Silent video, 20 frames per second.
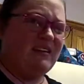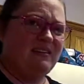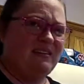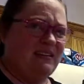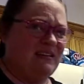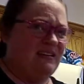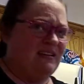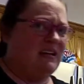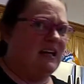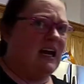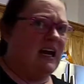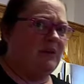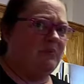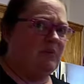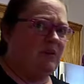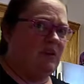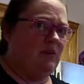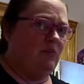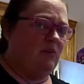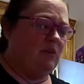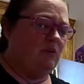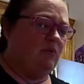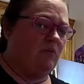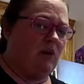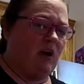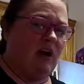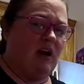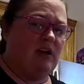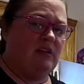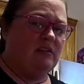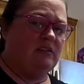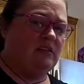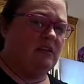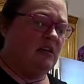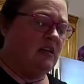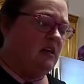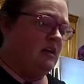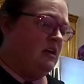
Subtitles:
Not a lot, but it will rise.